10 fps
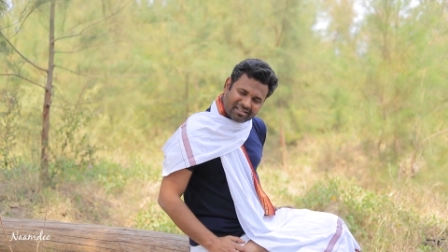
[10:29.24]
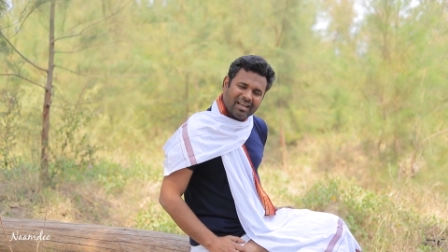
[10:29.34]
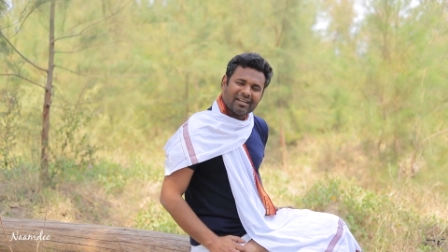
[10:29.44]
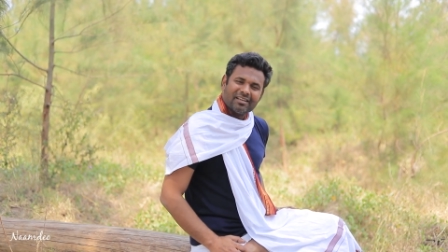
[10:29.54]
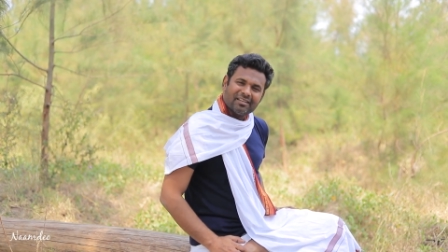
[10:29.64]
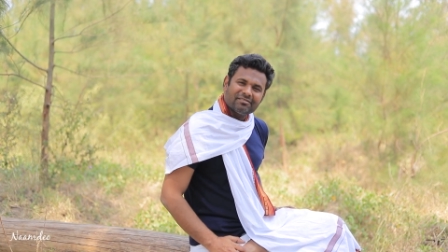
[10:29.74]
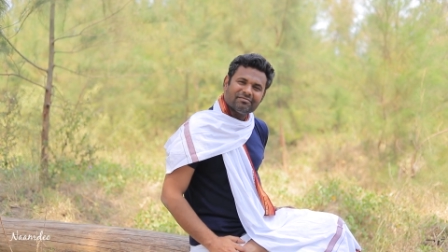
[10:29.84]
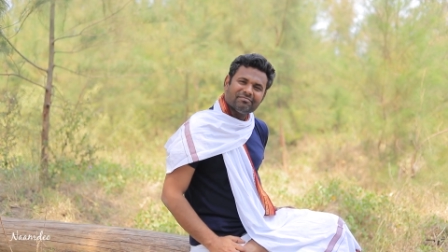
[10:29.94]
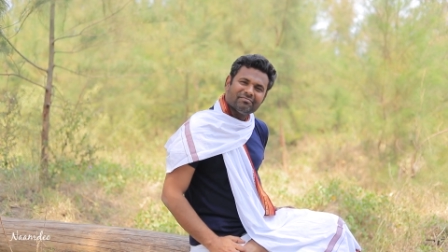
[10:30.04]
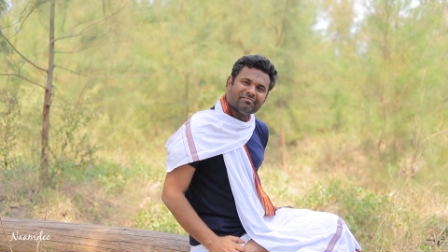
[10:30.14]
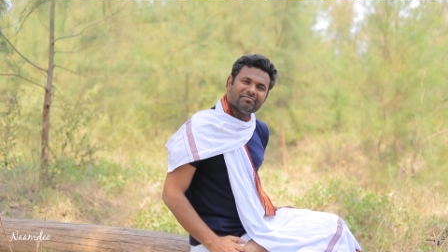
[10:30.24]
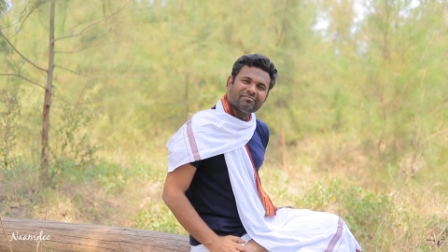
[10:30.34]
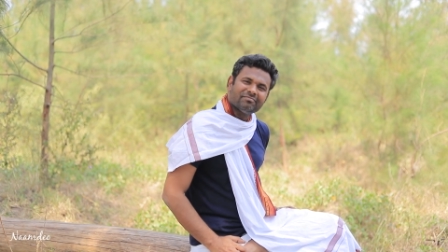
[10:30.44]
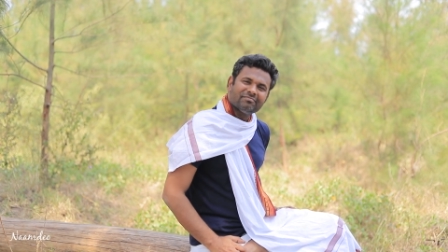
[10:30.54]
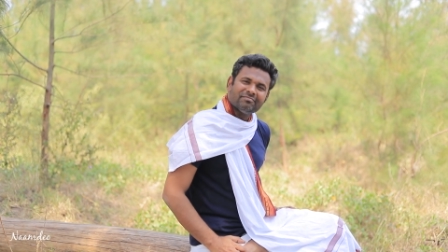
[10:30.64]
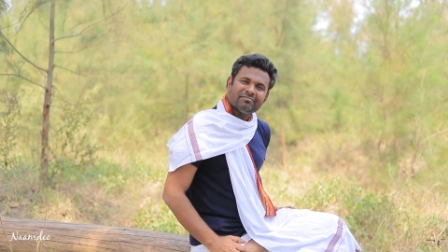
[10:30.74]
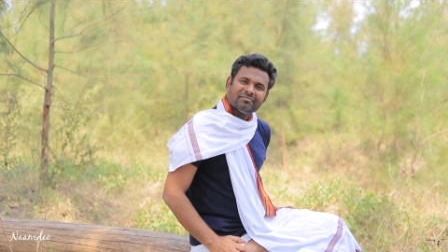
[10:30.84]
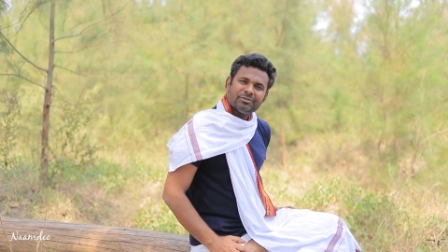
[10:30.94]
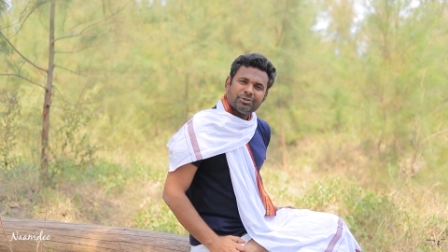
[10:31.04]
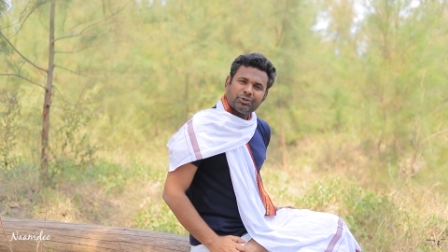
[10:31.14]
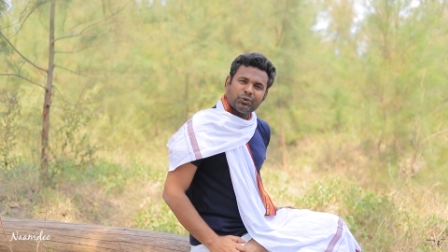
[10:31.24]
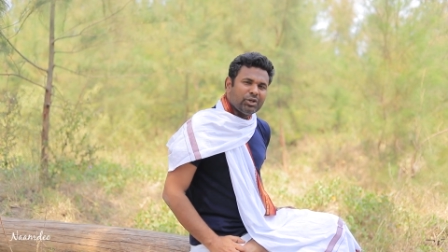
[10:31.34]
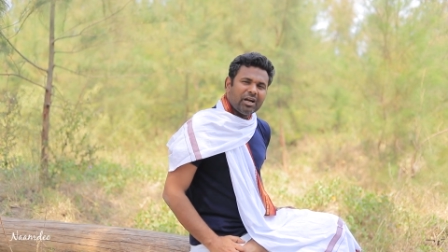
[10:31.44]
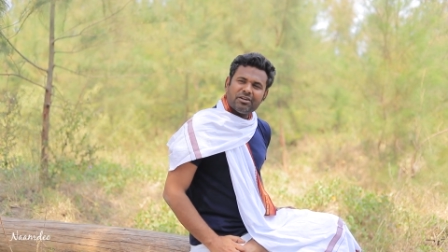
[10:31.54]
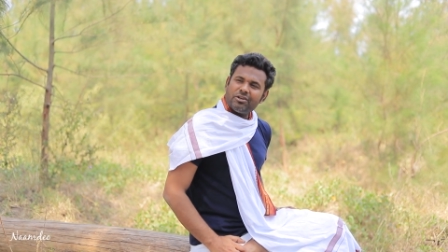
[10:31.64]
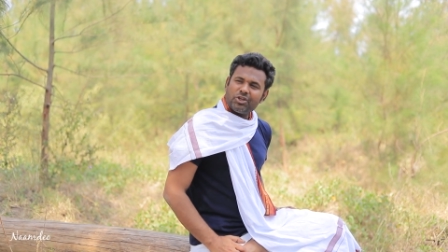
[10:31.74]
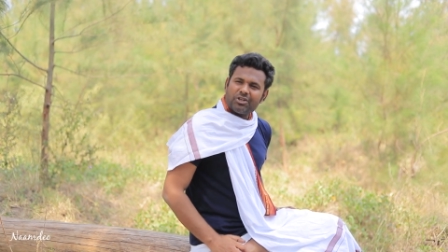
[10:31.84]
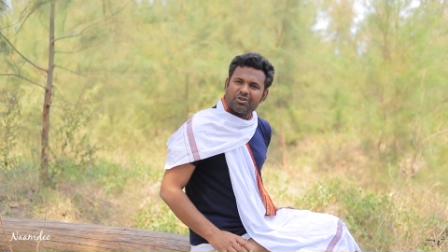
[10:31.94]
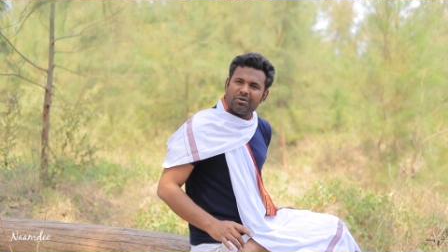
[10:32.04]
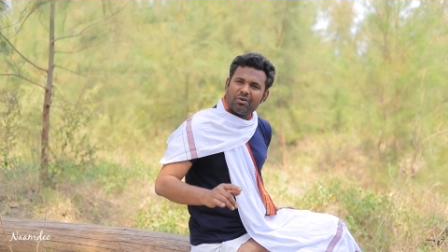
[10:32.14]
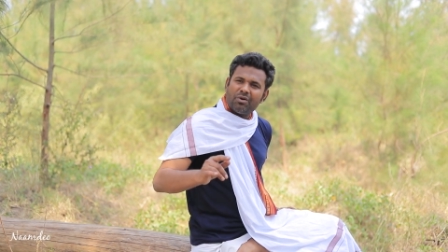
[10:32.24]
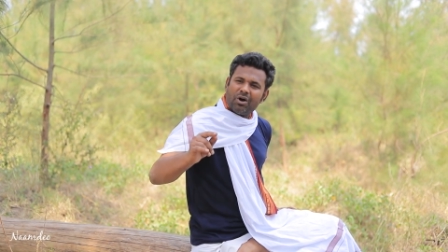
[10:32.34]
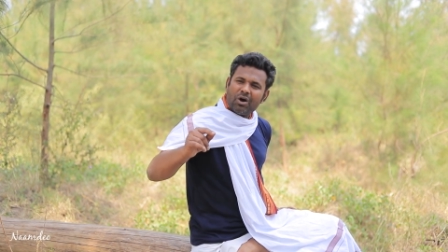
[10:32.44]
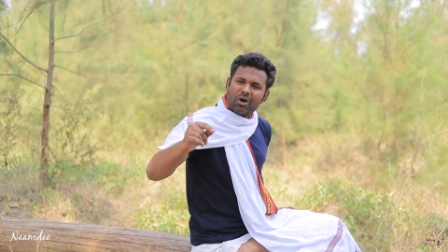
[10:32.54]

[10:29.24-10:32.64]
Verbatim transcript: exactly. You do not need to